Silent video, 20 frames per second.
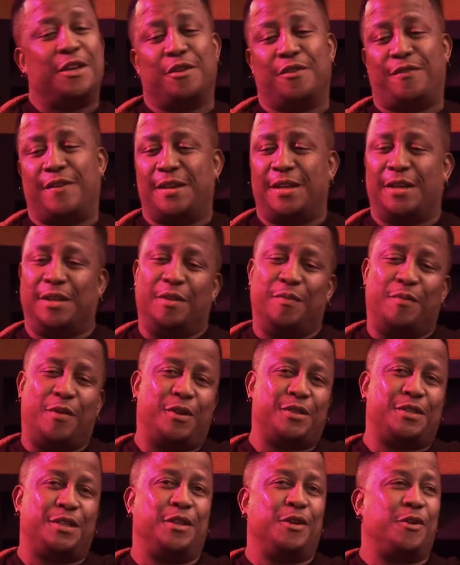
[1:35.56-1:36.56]
you find a little
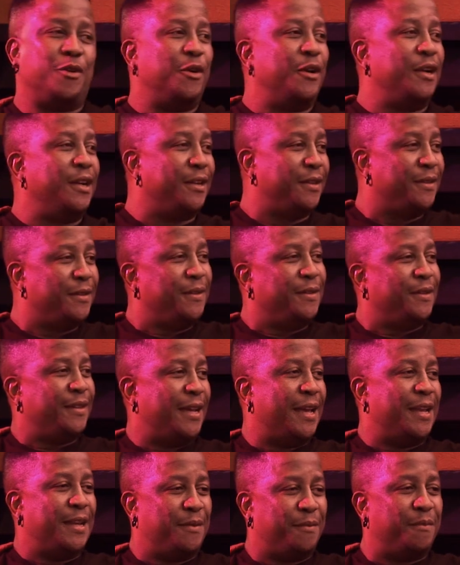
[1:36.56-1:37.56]
box in the corner.
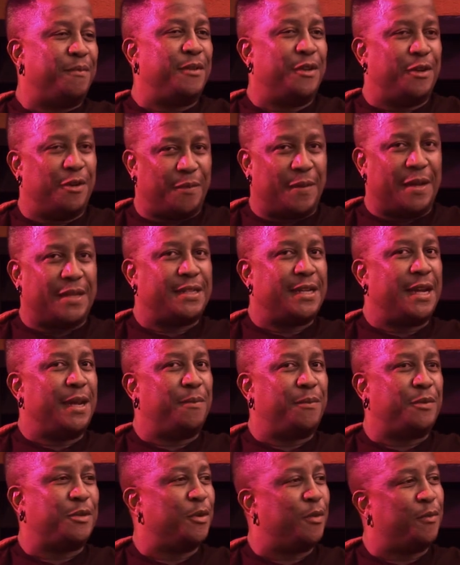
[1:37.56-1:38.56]
And, you know, my
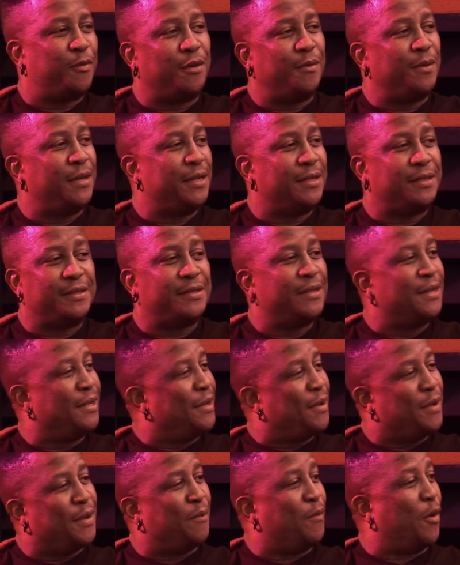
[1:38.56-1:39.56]
tapes are probably in
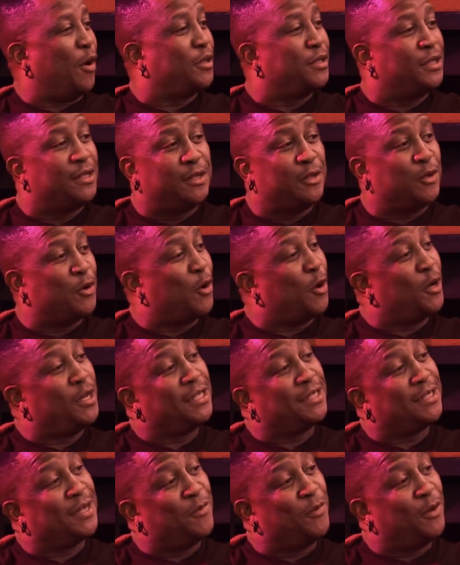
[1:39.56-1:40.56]
boxes in
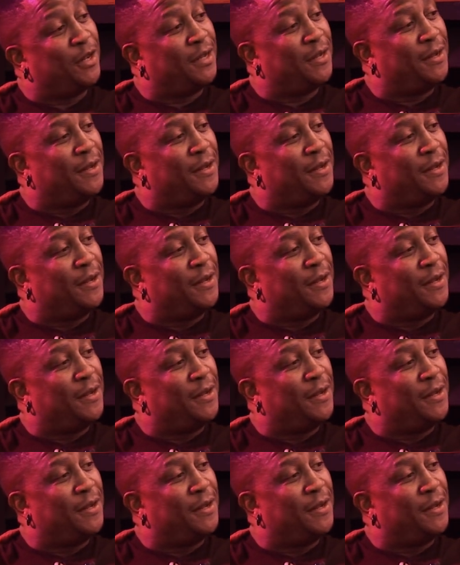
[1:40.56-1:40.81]
corners somewhere.